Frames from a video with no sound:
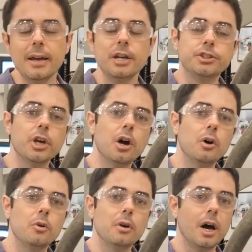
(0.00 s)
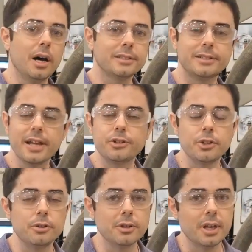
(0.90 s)
keep it right here,
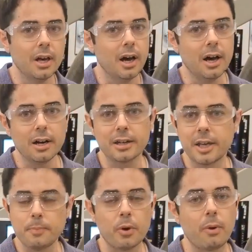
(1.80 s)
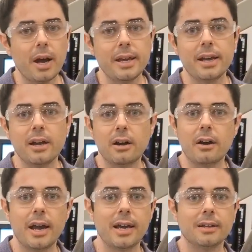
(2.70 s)
and let's get the machine on and
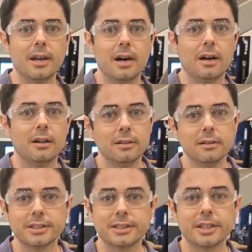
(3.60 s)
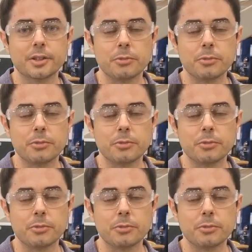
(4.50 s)
start running some parts.